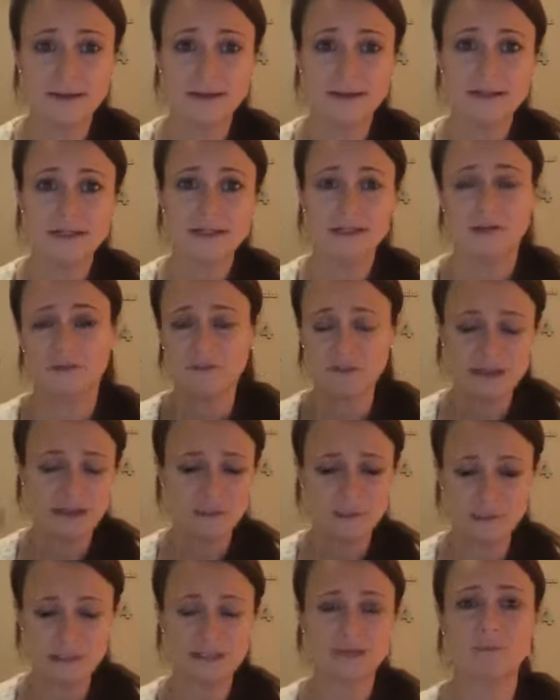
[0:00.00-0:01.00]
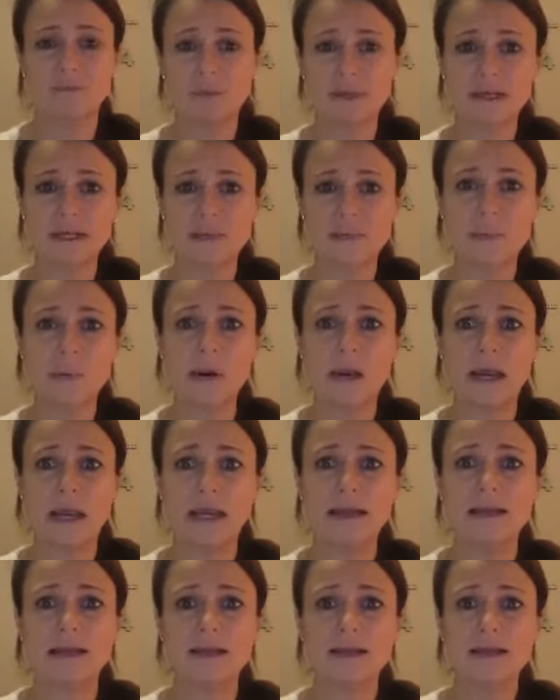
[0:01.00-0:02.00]
to fiddle with somebody's
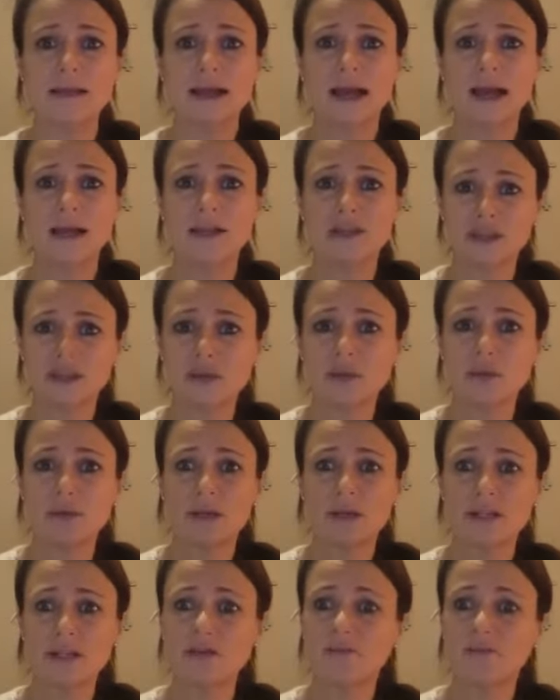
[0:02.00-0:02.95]
brain and do things.